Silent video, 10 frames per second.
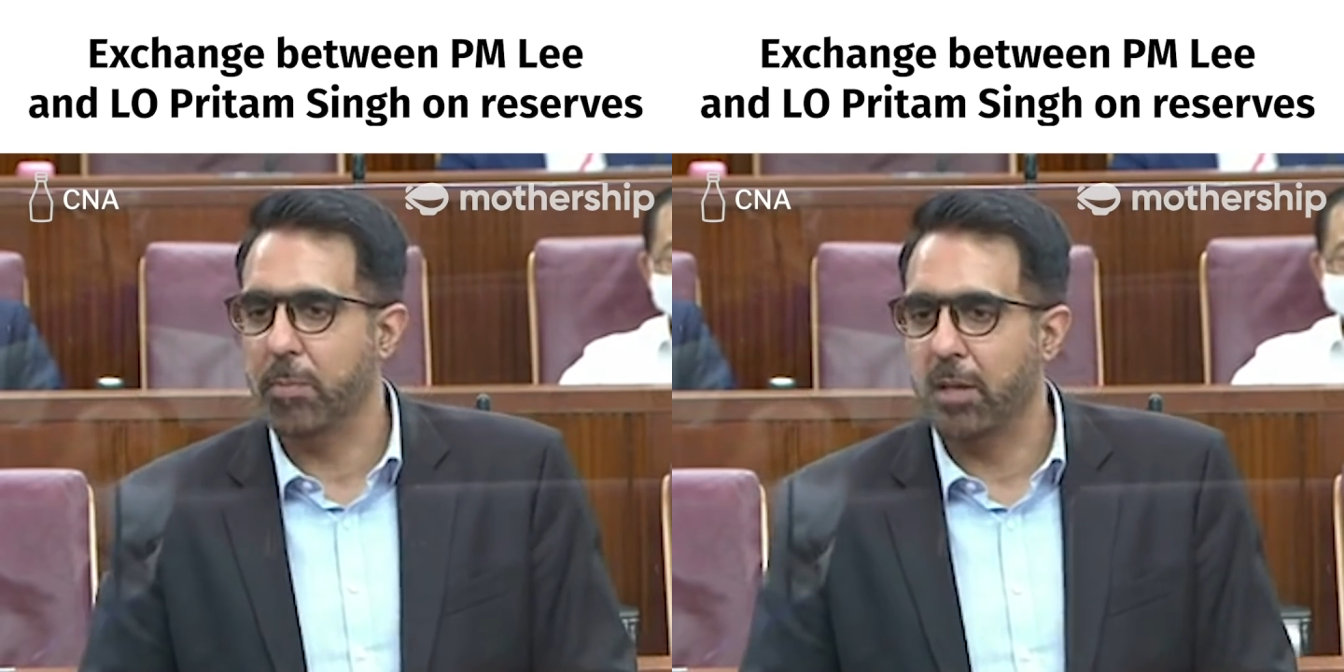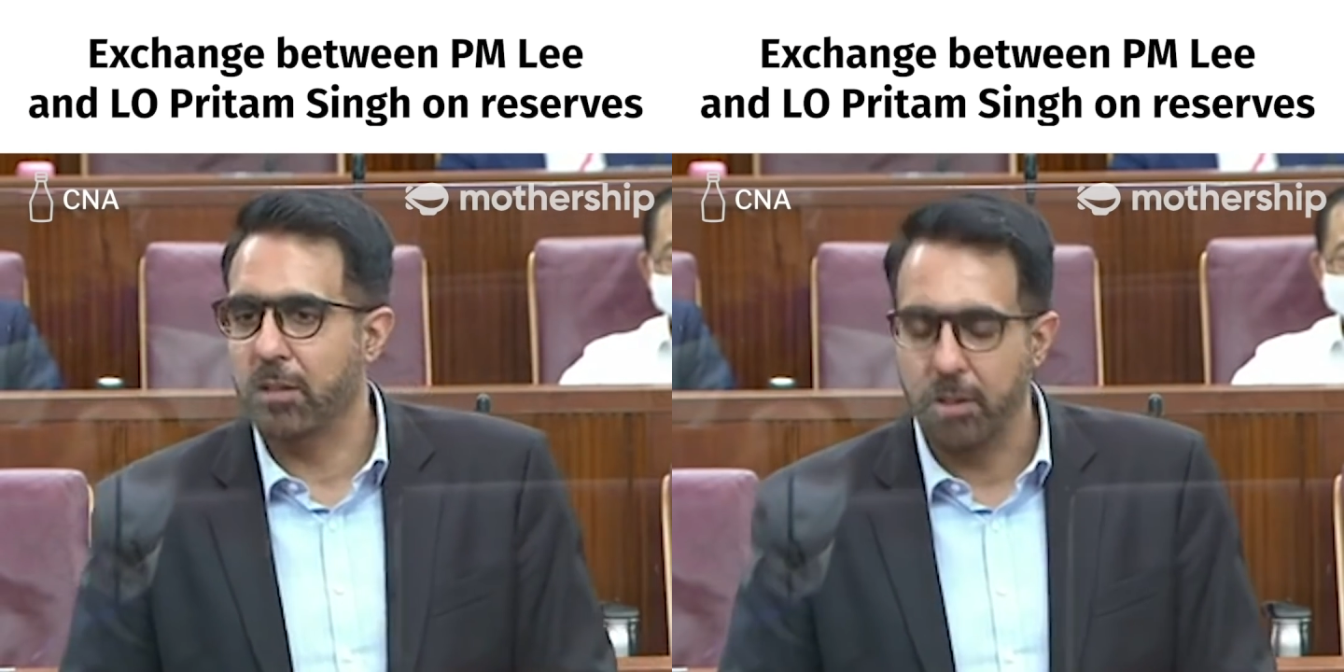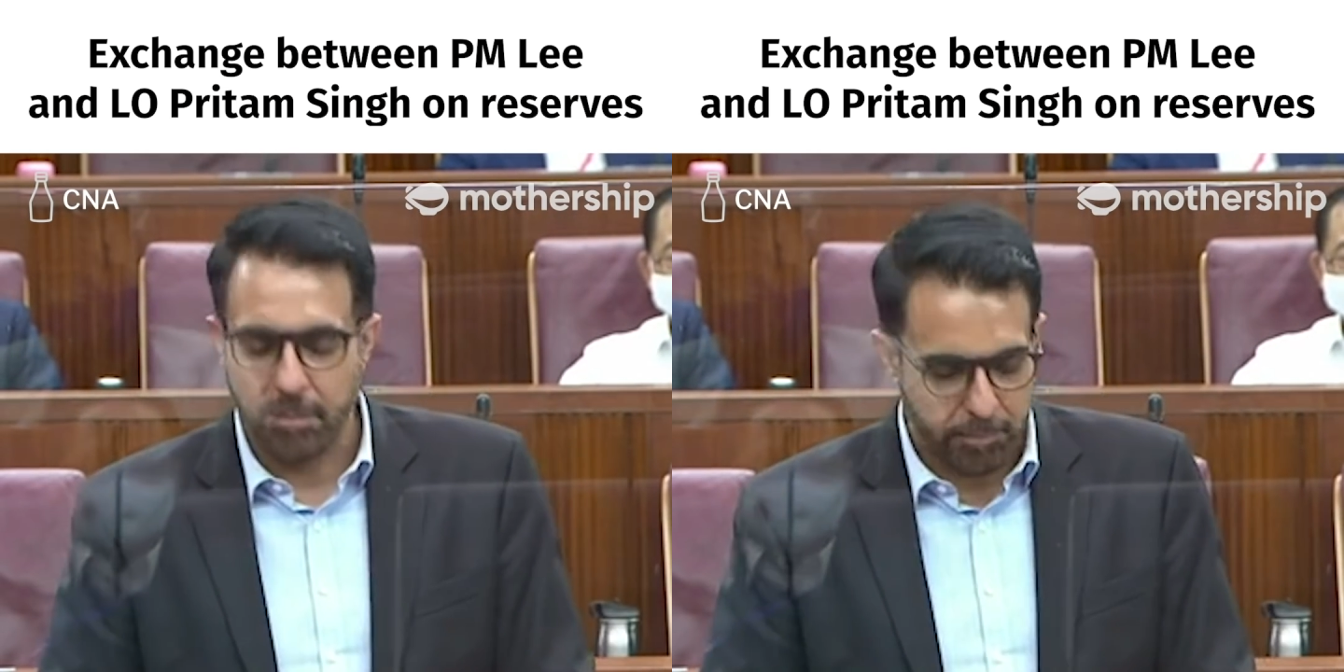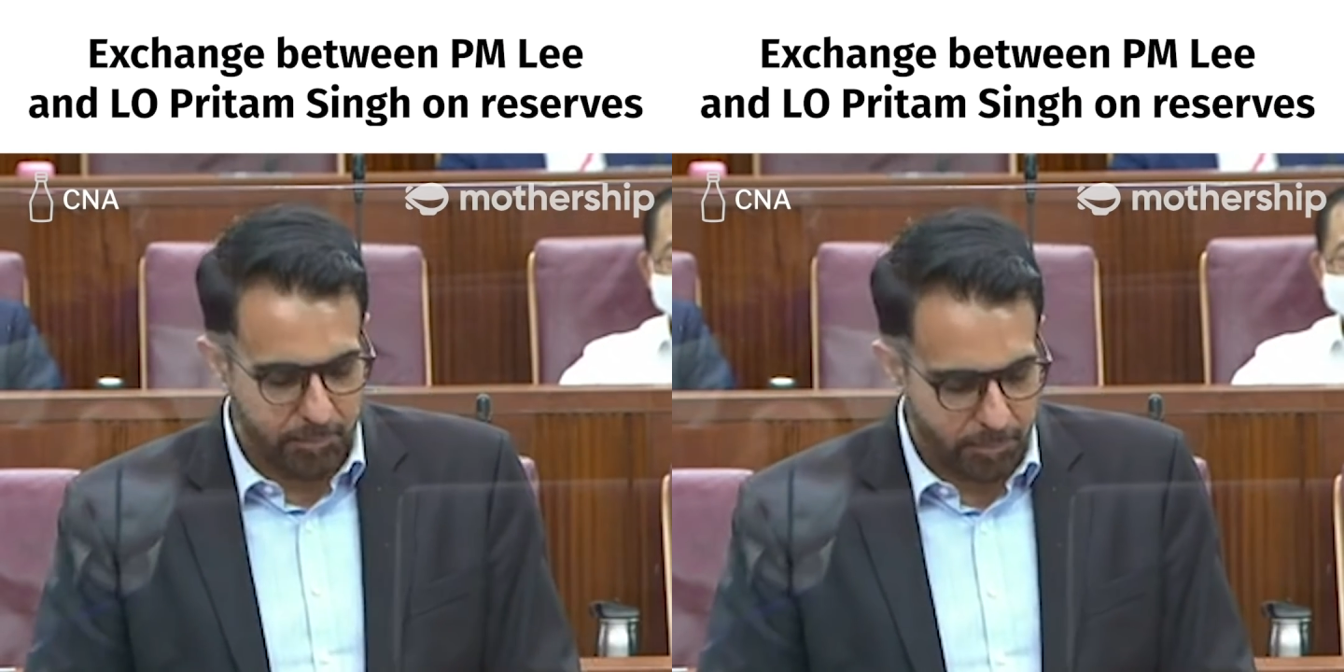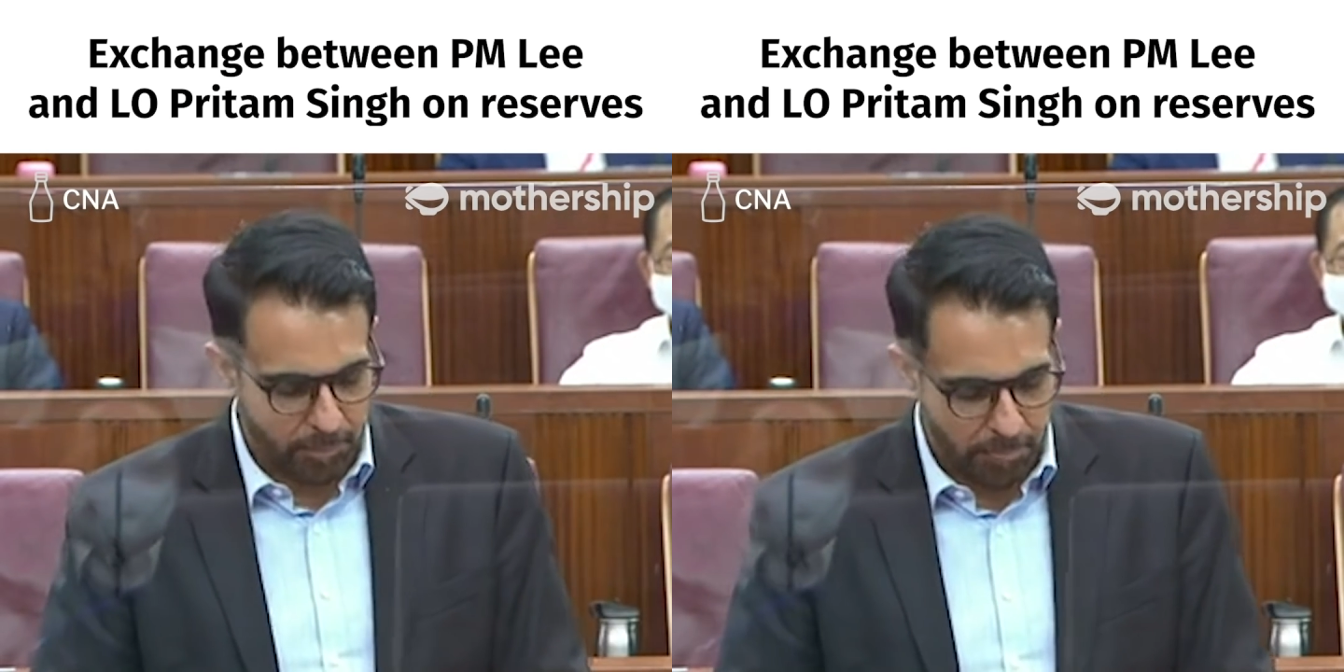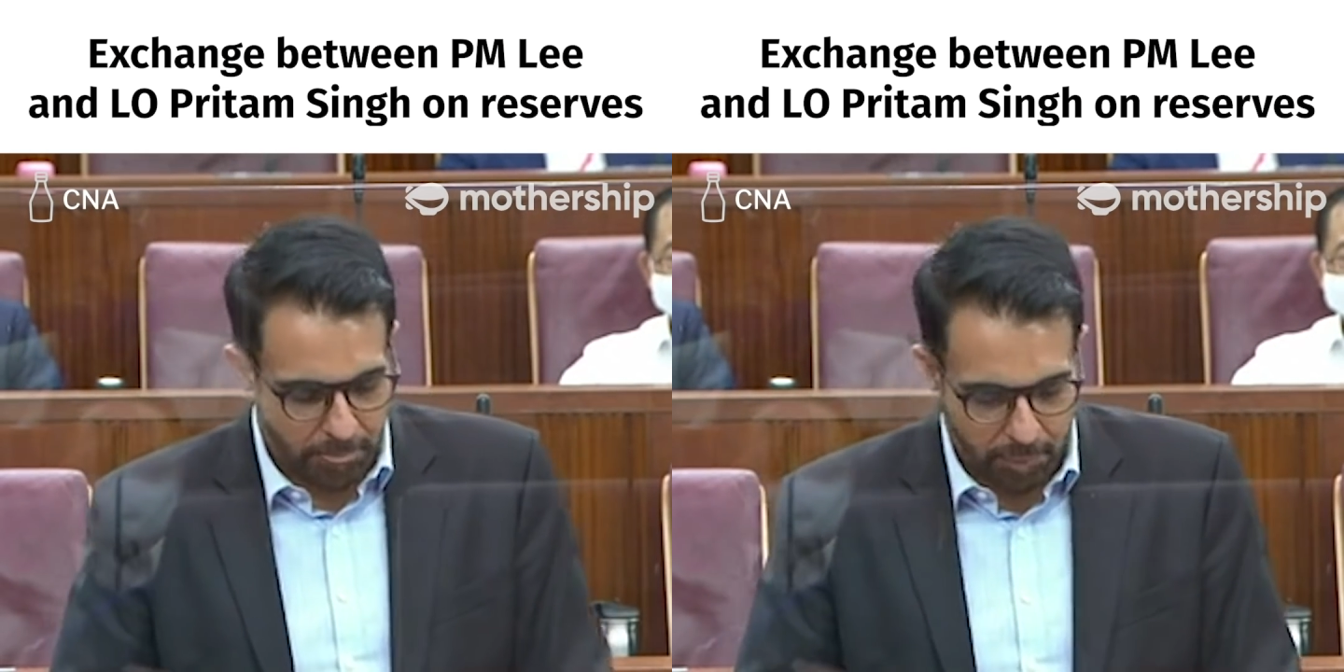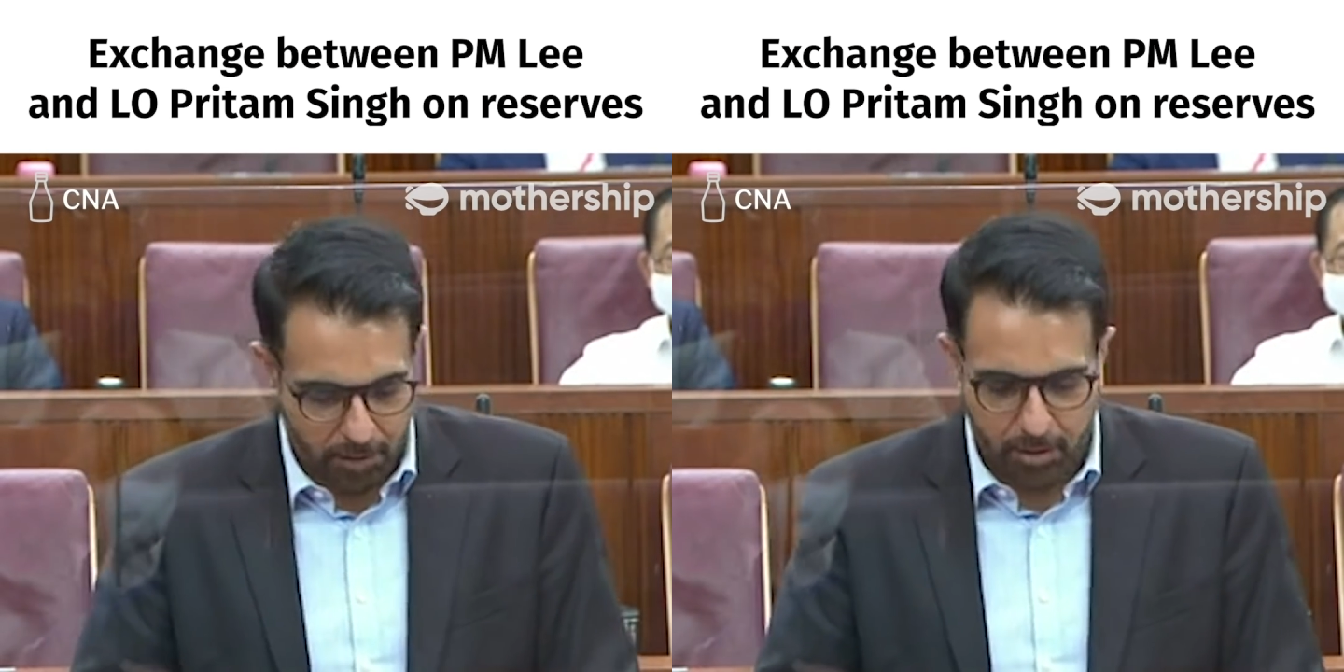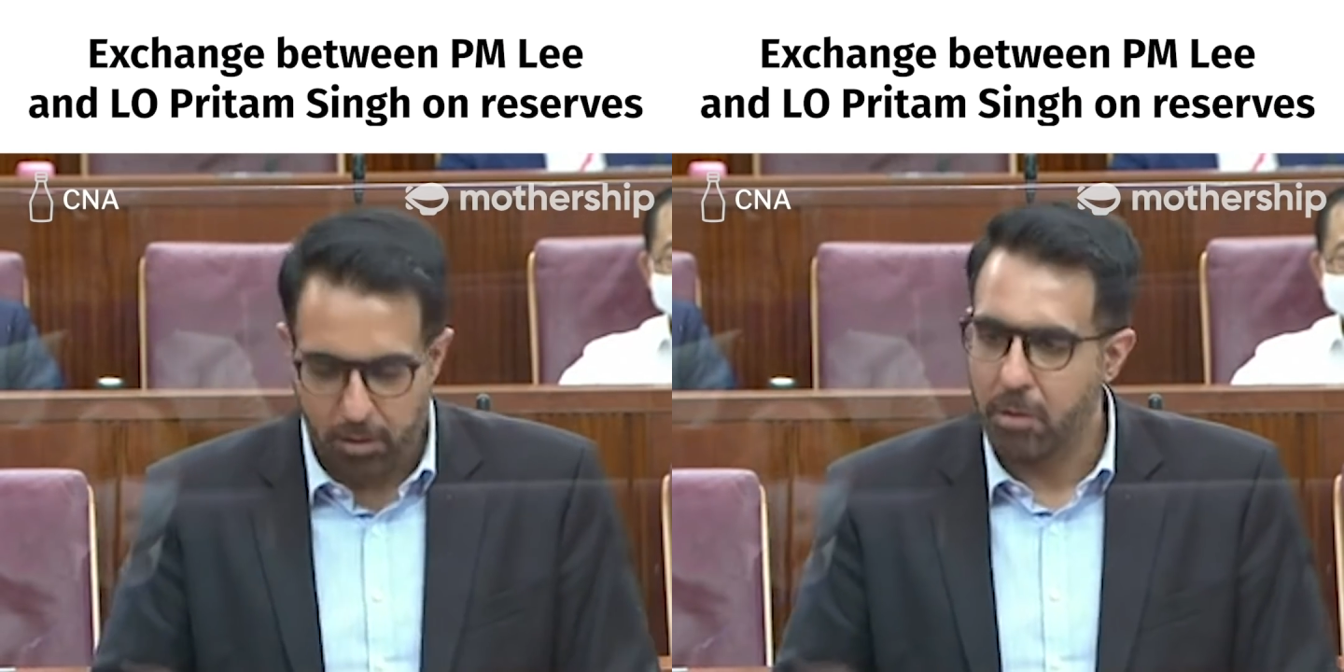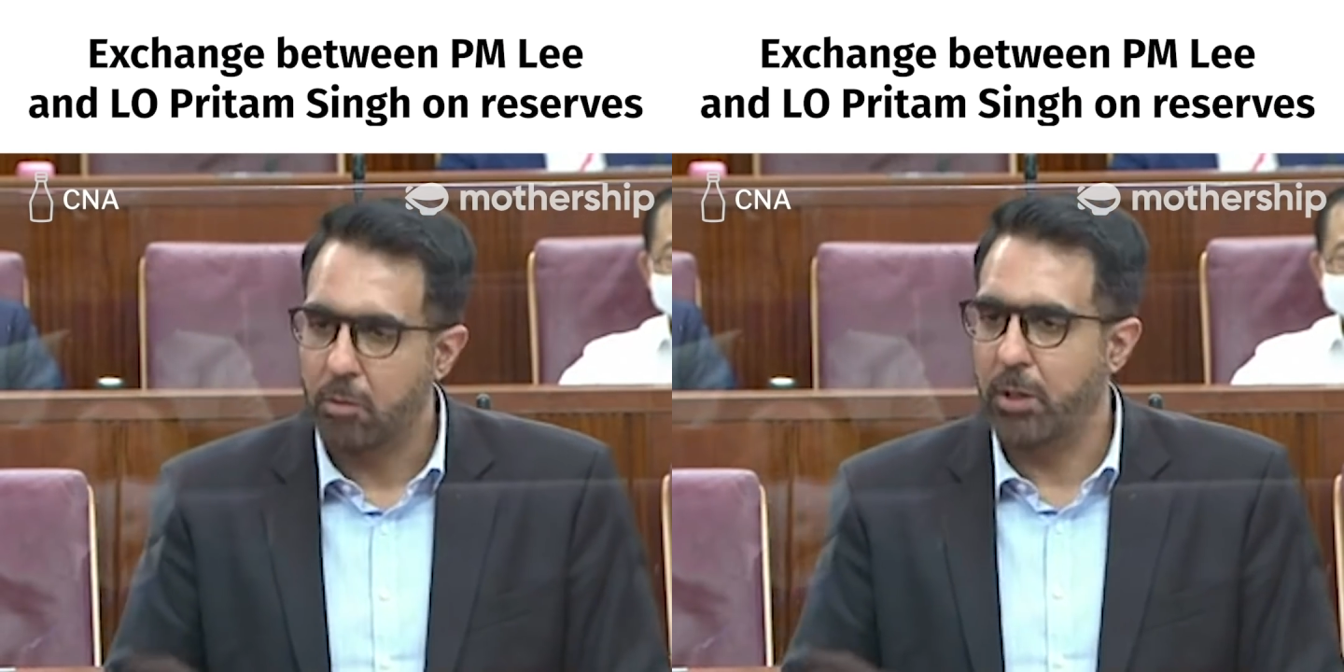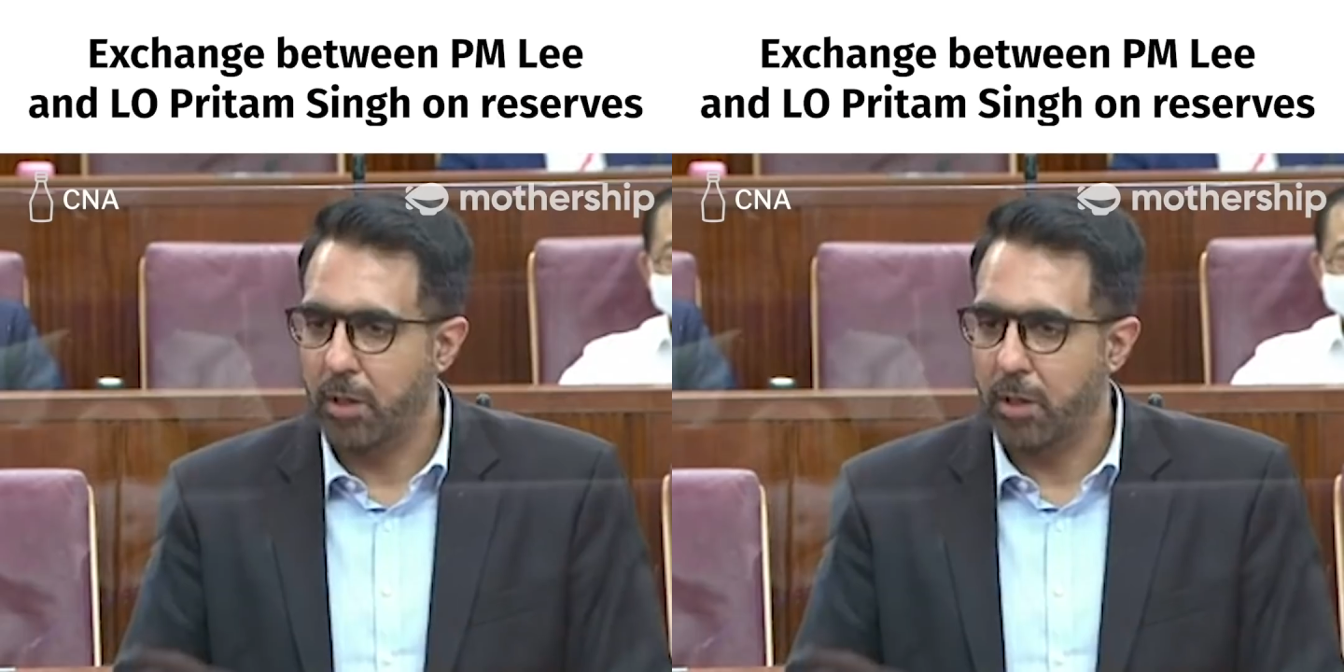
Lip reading: Party, we